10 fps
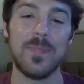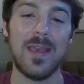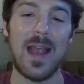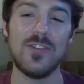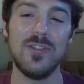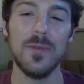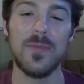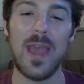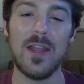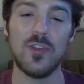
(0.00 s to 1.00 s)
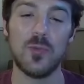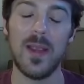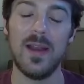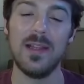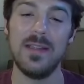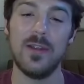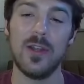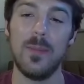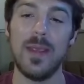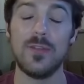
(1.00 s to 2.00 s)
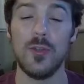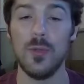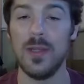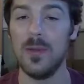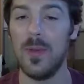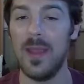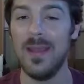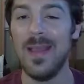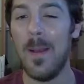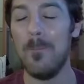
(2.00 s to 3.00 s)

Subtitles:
and I shield that, just recognizing they're going to make 2 anyway.